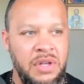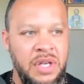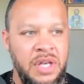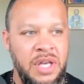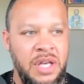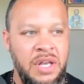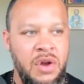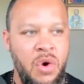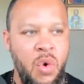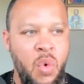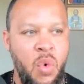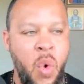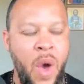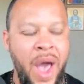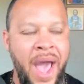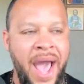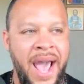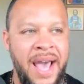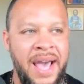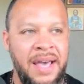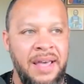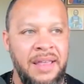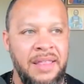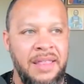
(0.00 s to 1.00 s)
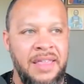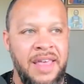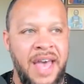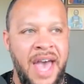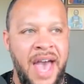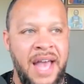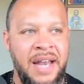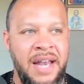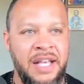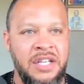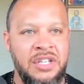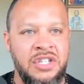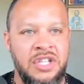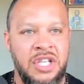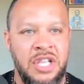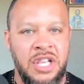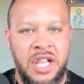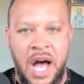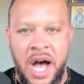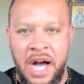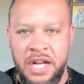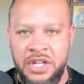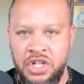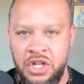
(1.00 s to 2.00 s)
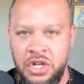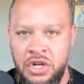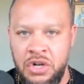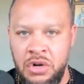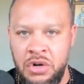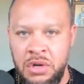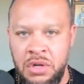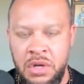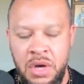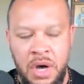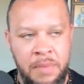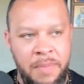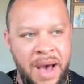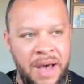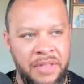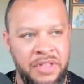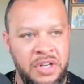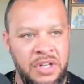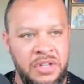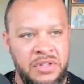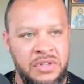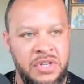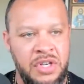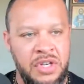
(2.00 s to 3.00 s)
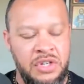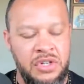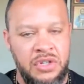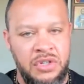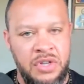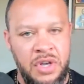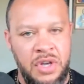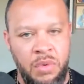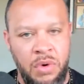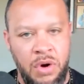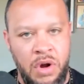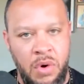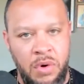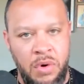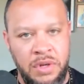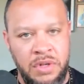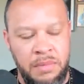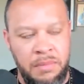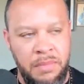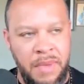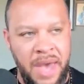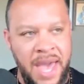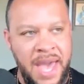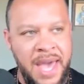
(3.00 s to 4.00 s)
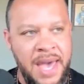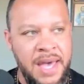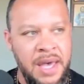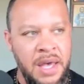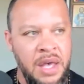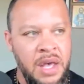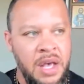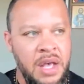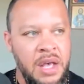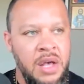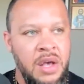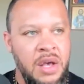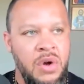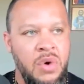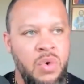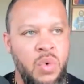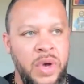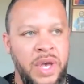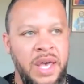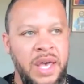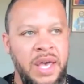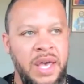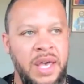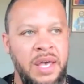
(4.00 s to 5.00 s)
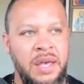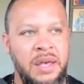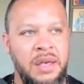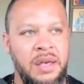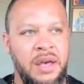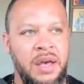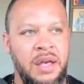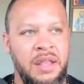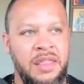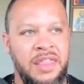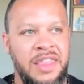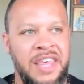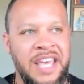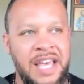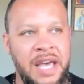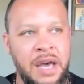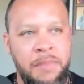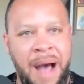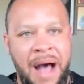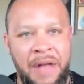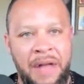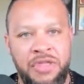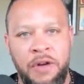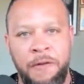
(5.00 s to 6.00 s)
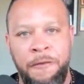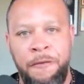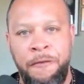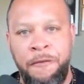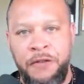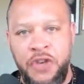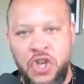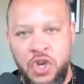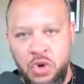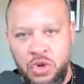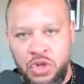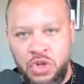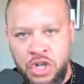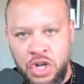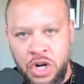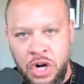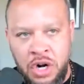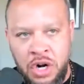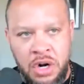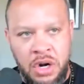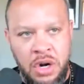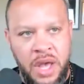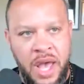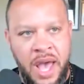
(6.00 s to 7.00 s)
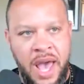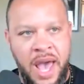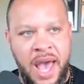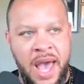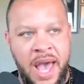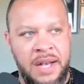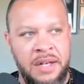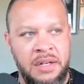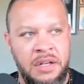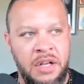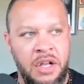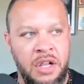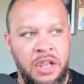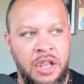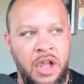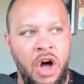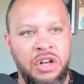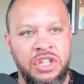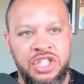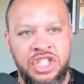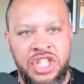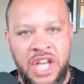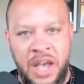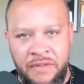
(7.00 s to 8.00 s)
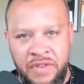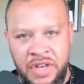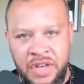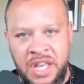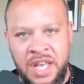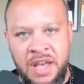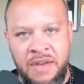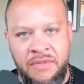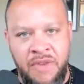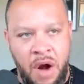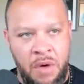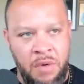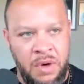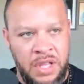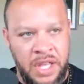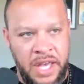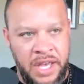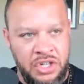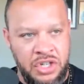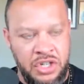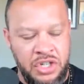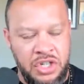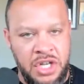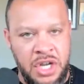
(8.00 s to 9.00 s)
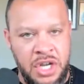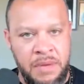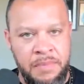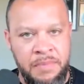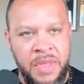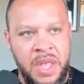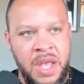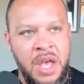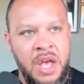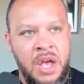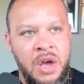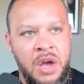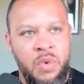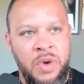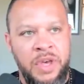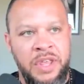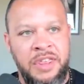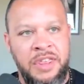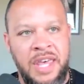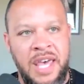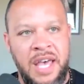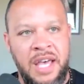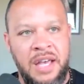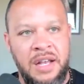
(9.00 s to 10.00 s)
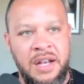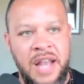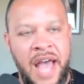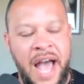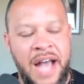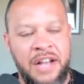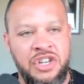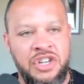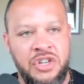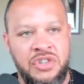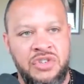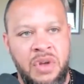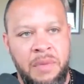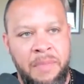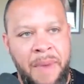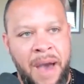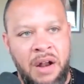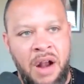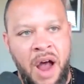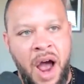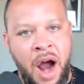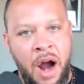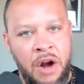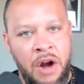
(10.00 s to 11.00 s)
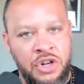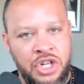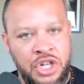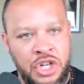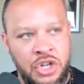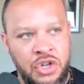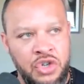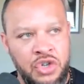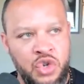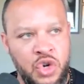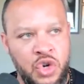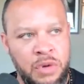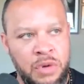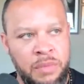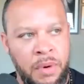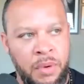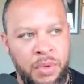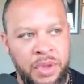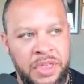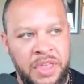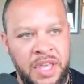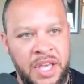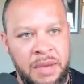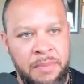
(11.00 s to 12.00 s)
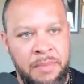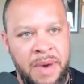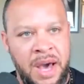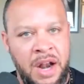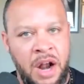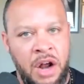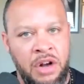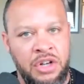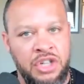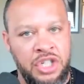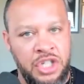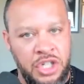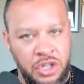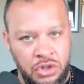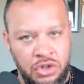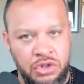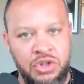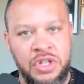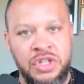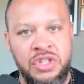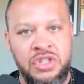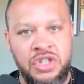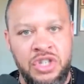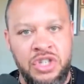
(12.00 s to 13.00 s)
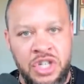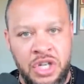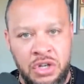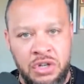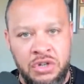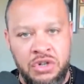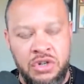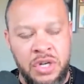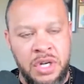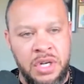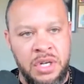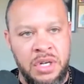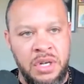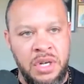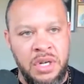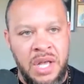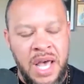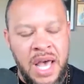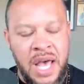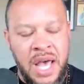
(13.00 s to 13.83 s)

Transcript: in a way that is logical about the decisions that we're going to make. We think about the future and longevity of our relationship. We think not just about our children, but we think about our children's children.